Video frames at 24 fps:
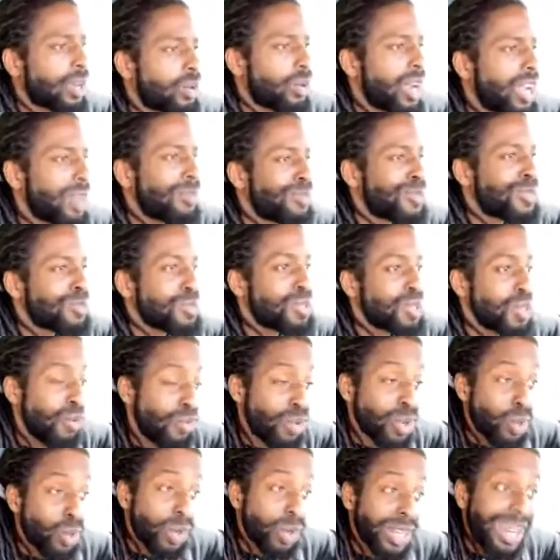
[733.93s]
I grabbed some
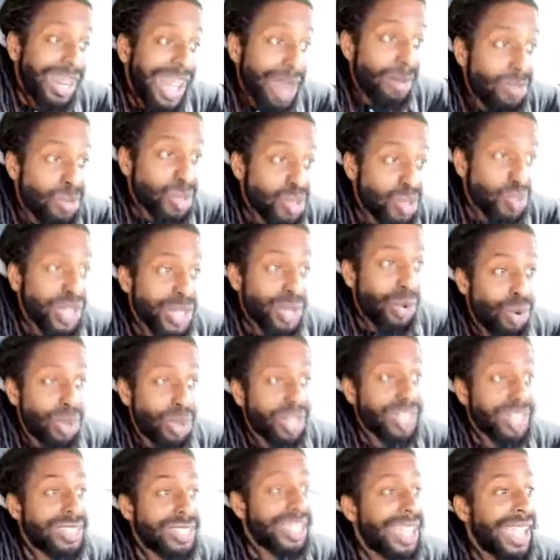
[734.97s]
Silver Queen hybrid sweet
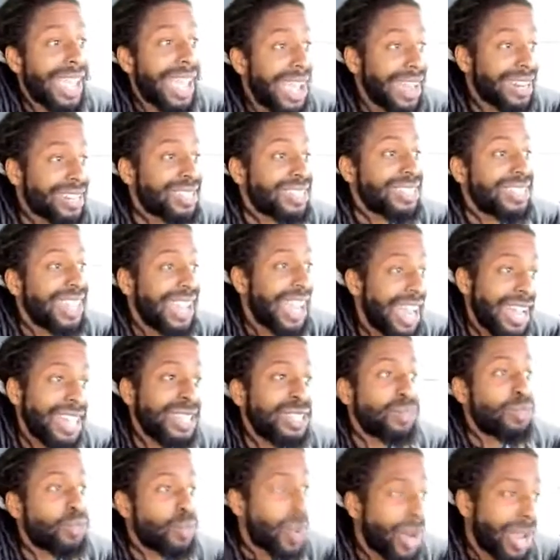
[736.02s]
corn because they actually
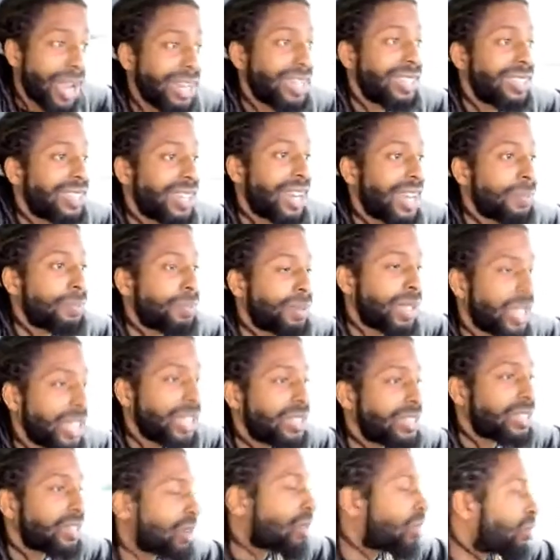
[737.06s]
had the variety that I
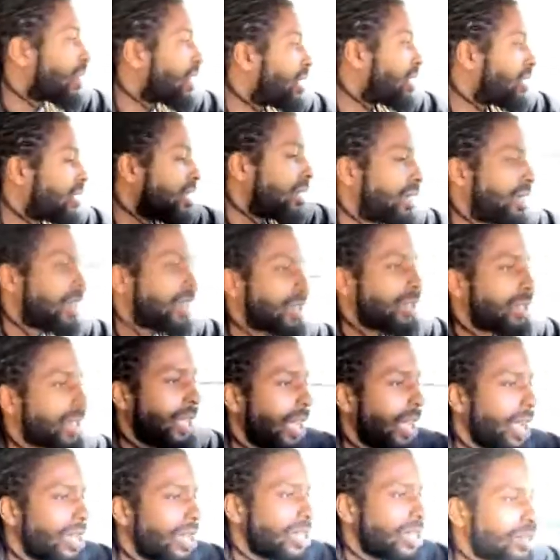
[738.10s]
planted already.
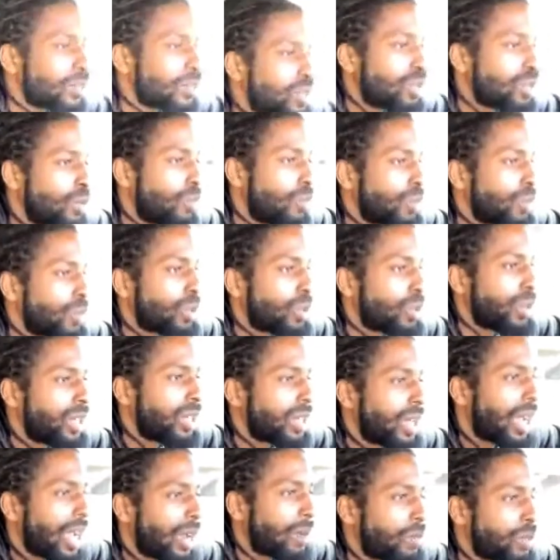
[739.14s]
They had some Silver
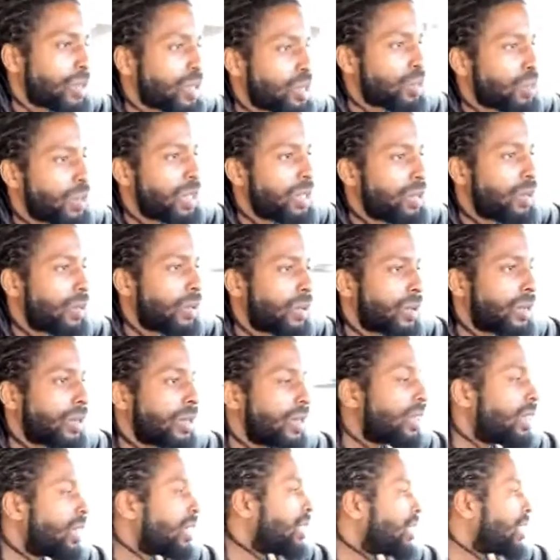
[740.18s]
Queen hybrid sweet corn,
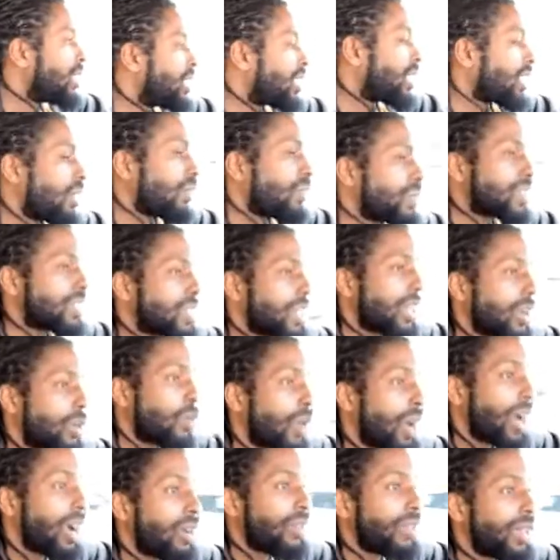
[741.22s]
and I was
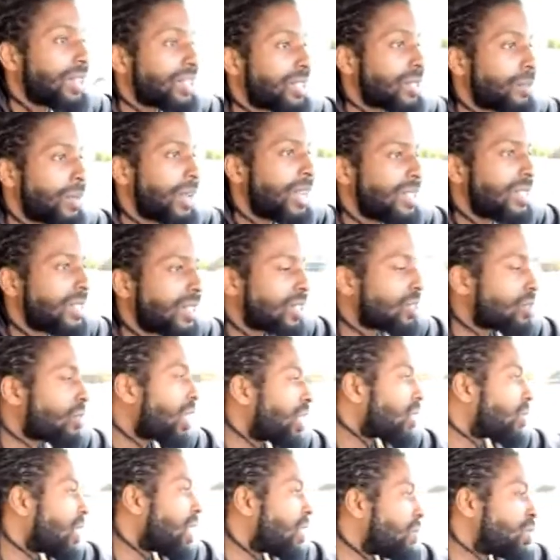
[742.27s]
like, wow, that's amazing. So
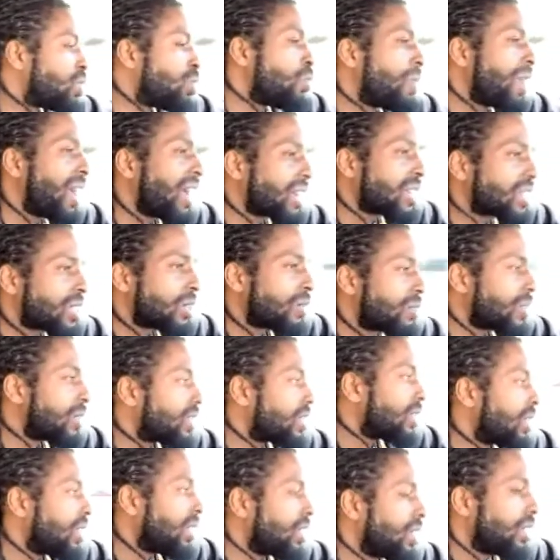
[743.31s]
I grabbed 2 packs of
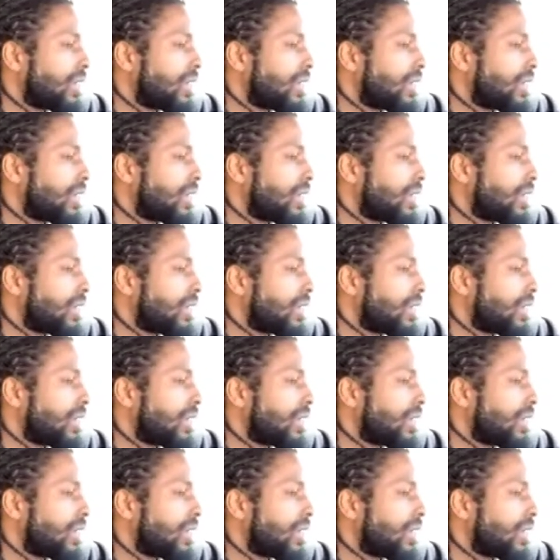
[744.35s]
it.